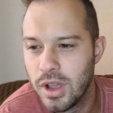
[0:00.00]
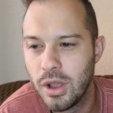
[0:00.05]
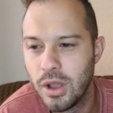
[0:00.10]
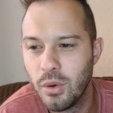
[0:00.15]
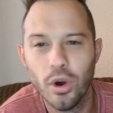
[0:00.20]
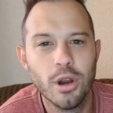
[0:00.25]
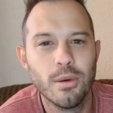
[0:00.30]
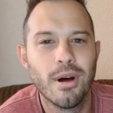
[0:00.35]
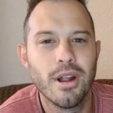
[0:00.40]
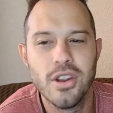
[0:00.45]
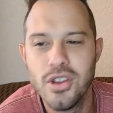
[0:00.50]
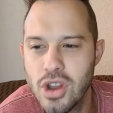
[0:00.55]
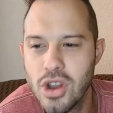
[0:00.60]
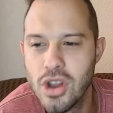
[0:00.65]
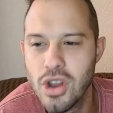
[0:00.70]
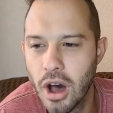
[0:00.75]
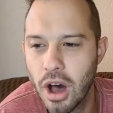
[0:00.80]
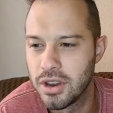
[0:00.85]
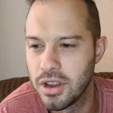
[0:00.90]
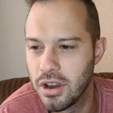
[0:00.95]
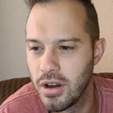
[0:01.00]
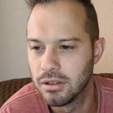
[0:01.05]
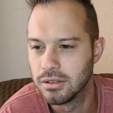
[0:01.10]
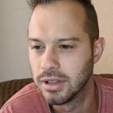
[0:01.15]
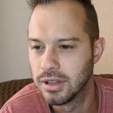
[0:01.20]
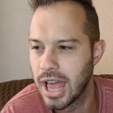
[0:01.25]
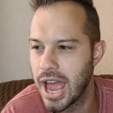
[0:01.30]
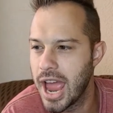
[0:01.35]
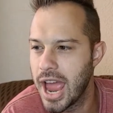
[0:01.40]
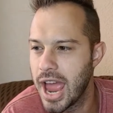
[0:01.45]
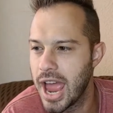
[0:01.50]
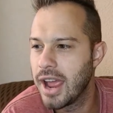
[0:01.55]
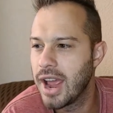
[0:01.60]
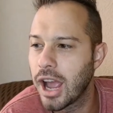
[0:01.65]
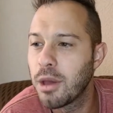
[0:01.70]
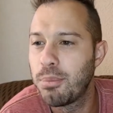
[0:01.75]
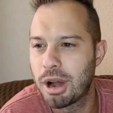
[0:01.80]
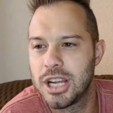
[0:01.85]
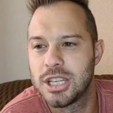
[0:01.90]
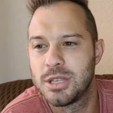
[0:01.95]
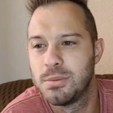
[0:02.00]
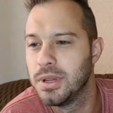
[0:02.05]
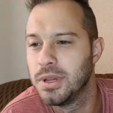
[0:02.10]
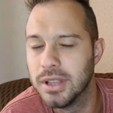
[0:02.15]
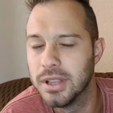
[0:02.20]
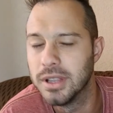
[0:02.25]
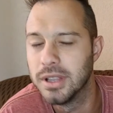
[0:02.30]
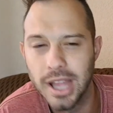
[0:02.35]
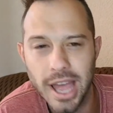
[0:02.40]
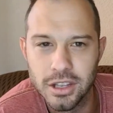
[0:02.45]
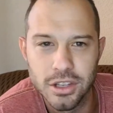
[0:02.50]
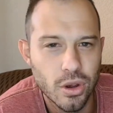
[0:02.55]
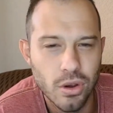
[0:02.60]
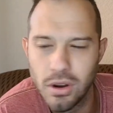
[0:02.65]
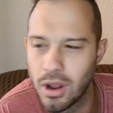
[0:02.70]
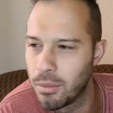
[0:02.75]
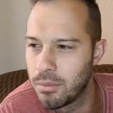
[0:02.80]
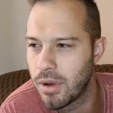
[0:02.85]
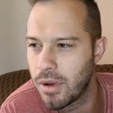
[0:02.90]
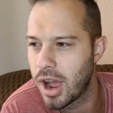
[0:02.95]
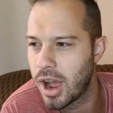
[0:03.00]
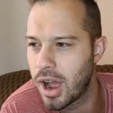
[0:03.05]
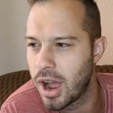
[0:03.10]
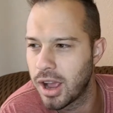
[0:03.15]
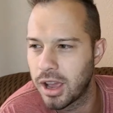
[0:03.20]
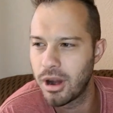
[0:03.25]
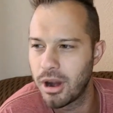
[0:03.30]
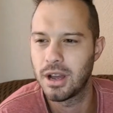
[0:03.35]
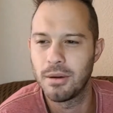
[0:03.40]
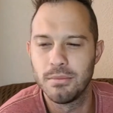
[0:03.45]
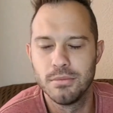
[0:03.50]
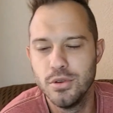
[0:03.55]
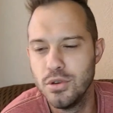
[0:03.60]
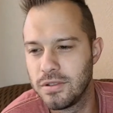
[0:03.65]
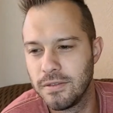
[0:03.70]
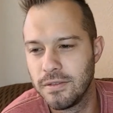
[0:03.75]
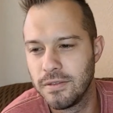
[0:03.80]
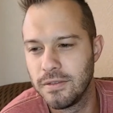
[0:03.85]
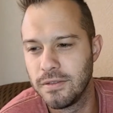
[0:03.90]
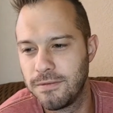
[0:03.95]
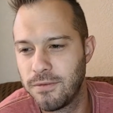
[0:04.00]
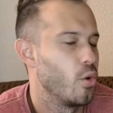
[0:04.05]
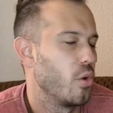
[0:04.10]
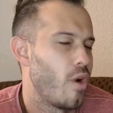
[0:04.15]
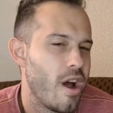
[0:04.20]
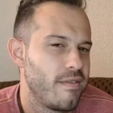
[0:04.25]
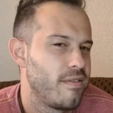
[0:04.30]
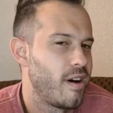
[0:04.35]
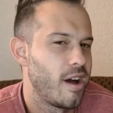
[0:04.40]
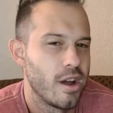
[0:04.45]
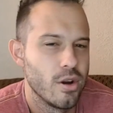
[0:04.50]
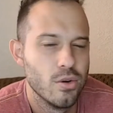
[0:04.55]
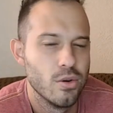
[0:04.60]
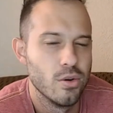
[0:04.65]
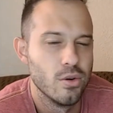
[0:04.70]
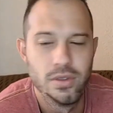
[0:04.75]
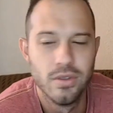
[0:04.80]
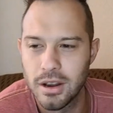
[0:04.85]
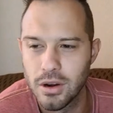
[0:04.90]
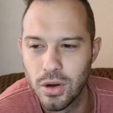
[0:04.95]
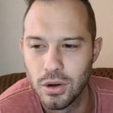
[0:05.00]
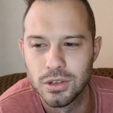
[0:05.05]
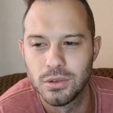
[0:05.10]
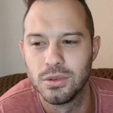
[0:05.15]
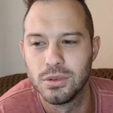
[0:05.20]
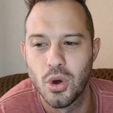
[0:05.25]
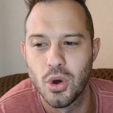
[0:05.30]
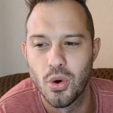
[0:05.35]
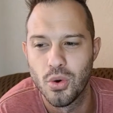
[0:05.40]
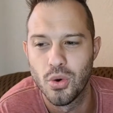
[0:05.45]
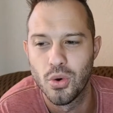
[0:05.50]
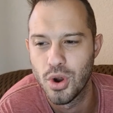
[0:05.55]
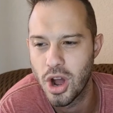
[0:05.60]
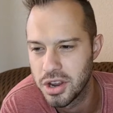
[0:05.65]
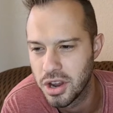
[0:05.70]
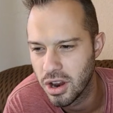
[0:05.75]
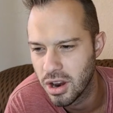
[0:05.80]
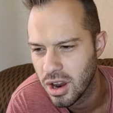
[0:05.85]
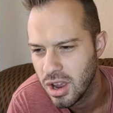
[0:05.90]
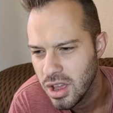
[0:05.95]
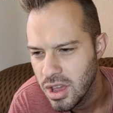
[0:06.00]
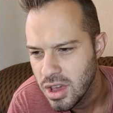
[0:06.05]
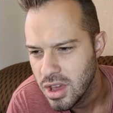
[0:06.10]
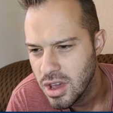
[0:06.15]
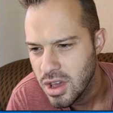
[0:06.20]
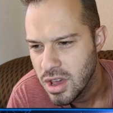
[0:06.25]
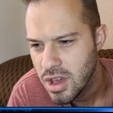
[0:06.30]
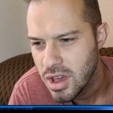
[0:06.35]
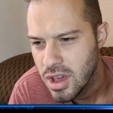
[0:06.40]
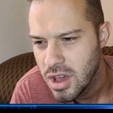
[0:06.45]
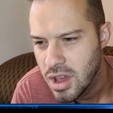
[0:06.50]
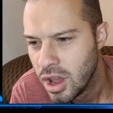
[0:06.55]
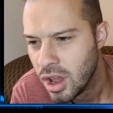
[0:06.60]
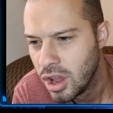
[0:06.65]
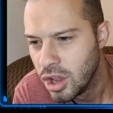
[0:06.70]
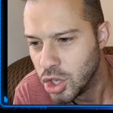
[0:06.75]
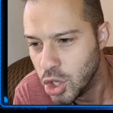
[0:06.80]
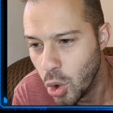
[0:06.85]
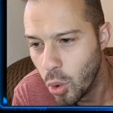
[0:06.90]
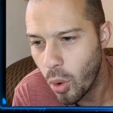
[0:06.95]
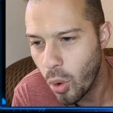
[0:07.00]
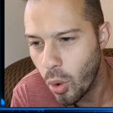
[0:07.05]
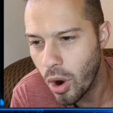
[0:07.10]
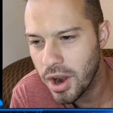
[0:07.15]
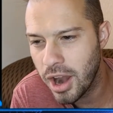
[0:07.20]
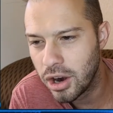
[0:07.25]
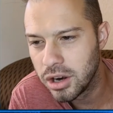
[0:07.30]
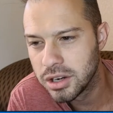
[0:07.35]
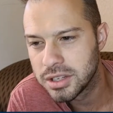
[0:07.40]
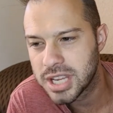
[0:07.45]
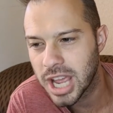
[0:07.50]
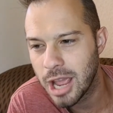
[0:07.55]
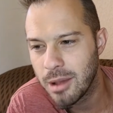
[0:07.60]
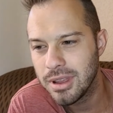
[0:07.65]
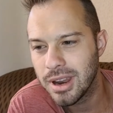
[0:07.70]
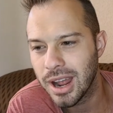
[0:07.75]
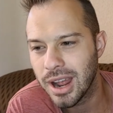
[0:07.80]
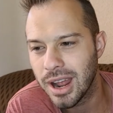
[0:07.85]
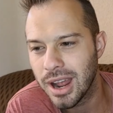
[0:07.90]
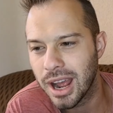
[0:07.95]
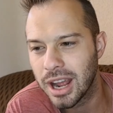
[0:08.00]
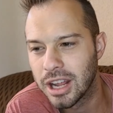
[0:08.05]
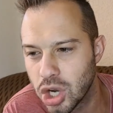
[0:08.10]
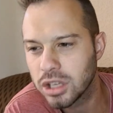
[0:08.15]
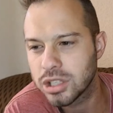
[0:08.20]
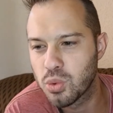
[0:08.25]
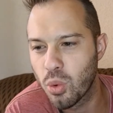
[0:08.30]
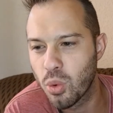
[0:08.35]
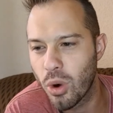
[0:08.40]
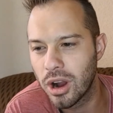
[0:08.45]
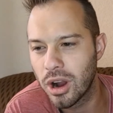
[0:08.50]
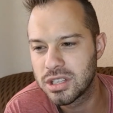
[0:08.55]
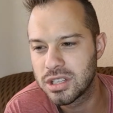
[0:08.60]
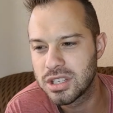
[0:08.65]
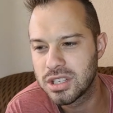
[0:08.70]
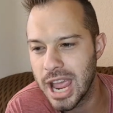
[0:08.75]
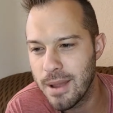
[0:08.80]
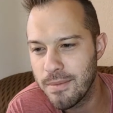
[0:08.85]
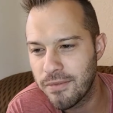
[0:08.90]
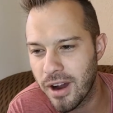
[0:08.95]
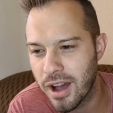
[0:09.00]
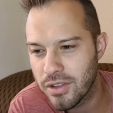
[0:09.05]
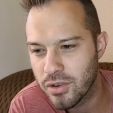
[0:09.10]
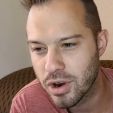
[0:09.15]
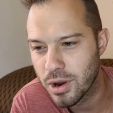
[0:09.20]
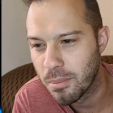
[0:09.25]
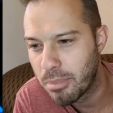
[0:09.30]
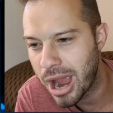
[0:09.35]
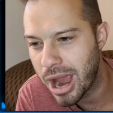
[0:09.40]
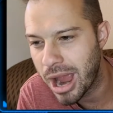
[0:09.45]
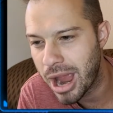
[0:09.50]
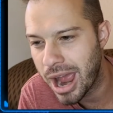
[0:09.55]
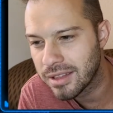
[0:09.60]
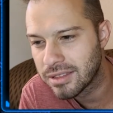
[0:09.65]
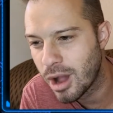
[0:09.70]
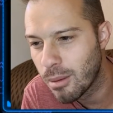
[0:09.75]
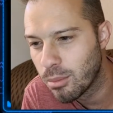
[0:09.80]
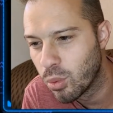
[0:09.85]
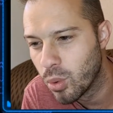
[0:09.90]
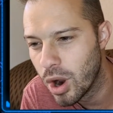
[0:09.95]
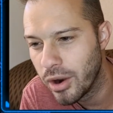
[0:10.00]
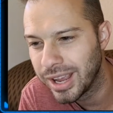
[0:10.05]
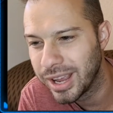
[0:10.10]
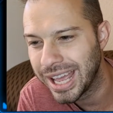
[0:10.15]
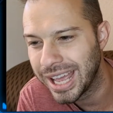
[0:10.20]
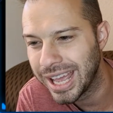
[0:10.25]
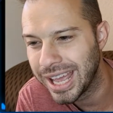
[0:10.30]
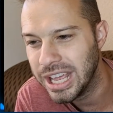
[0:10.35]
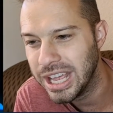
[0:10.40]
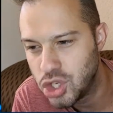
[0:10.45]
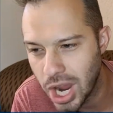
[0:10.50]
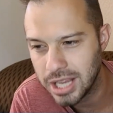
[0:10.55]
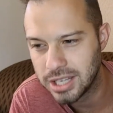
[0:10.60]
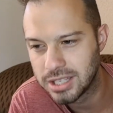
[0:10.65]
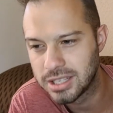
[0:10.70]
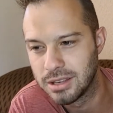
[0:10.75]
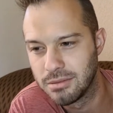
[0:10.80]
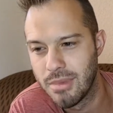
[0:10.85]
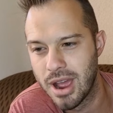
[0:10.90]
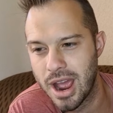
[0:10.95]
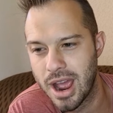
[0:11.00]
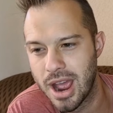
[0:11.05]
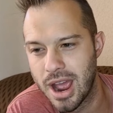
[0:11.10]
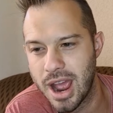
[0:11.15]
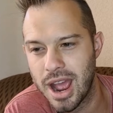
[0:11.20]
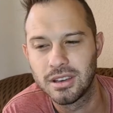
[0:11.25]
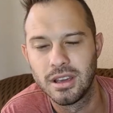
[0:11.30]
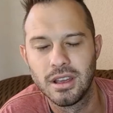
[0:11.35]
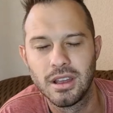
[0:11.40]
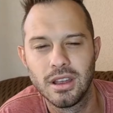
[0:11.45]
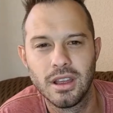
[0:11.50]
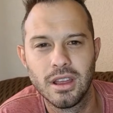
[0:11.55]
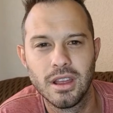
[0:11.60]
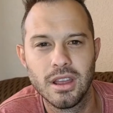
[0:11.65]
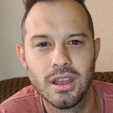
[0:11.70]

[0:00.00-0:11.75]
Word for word: We ain't worried about nothing here. Lag. I could possibly lagging, dude. I'm, I could. I'm using foreign Wi-Fi. Who the heck knows what's going on here? You want entertainment? I just watched the Ape Father in a bathtub wearing a Jason mask.